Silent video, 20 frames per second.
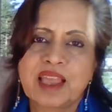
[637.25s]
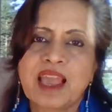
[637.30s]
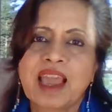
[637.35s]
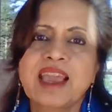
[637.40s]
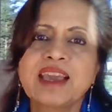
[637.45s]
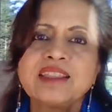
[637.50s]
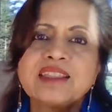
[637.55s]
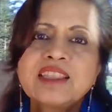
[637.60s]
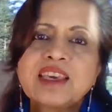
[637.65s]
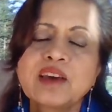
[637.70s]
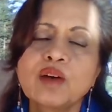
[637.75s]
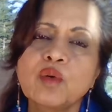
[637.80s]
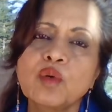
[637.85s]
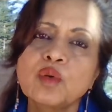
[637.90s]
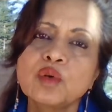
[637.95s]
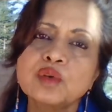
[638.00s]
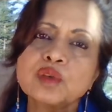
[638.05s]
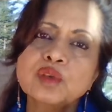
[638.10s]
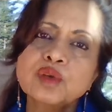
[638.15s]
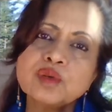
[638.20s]
And they
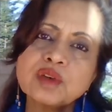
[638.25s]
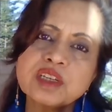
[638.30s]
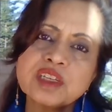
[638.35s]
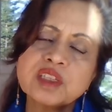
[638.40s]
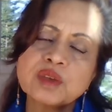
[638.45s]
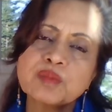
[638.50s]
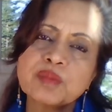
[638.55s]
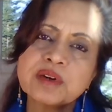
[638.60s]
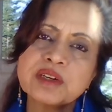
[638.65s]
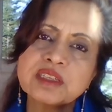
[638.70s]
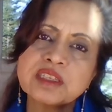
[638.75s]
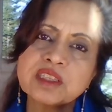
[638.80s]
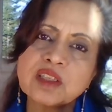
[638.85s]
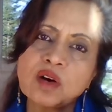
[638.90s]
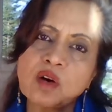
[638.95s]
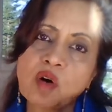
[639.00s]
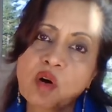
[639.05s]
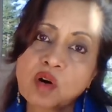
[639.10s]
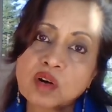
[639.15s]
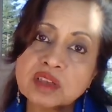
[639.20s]
also disperse
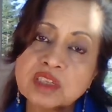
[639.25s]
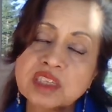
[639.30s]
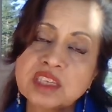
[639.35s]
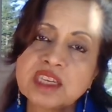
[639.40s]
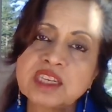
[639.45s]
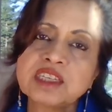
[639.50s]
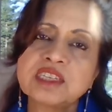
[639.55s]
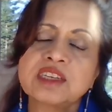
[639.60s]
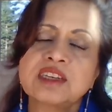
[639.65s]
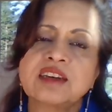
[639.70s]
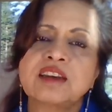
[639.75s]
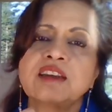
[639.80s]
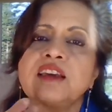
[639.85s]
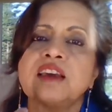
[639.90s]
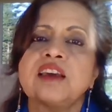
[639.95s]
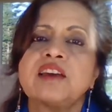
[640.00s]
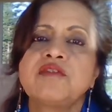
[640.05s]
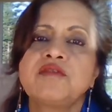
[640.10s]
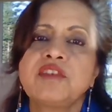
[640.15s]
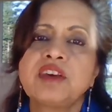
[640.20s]
the oxygen
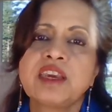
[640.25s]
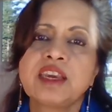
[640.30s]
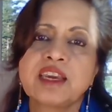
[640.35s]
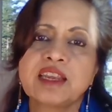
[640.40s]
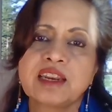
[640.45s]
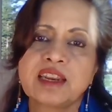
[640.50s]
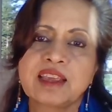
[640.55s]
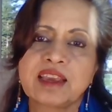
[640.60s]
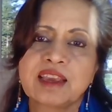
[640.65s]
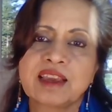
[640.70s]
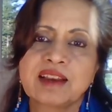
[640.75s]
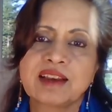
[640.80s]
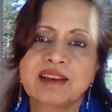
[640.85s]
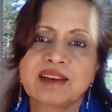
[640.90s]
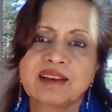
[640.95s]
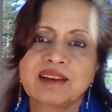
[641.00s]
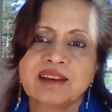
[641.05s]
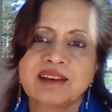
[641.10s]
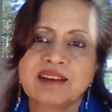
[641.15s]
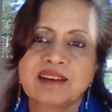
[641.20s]
we inhale
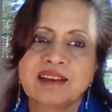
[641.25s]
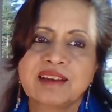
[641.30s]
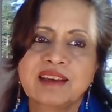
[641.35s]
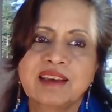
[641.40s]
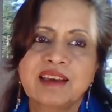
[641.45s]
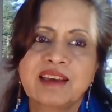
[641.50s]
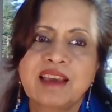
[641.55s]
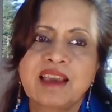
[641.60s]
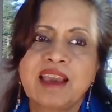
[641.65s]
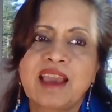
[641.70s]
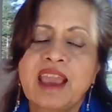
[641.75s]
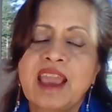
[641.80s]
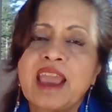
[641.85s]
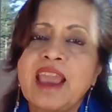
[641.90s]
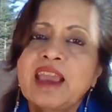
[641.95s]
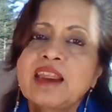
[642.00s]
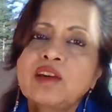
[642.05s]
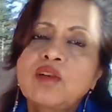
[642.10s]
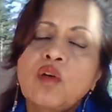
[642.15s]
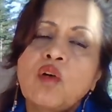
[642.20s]

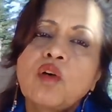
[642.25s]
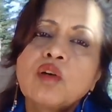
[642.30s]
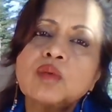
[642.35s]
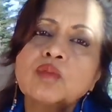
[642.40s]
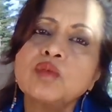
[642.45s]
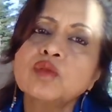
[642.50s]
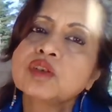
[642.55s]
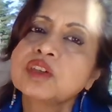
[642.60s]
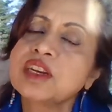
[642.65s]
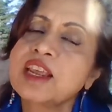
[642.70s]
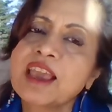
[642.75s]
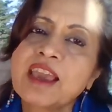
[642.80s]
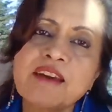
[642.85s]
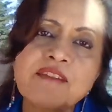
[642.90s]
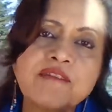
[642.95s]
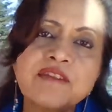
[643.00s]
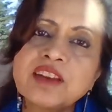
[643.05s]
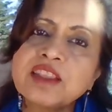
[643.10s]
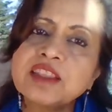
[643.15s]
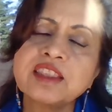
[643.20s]
and almost
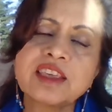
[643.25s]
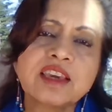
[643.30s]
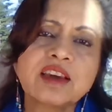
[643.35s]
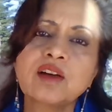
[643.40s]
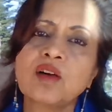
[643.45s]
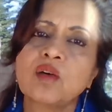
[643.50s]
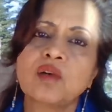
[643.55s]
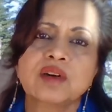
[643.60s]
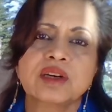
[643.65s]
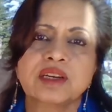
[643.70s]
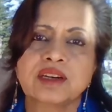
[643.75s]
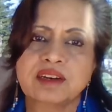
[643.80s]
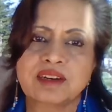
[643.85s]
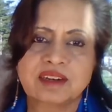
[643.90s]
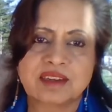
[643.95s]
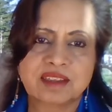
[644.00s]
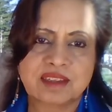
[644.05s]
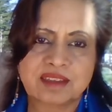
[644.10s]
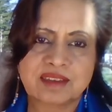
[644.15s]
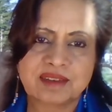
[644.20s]
everything on
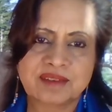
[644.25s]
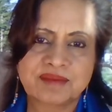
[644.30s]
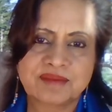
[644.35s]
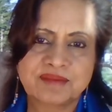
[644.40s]
earth.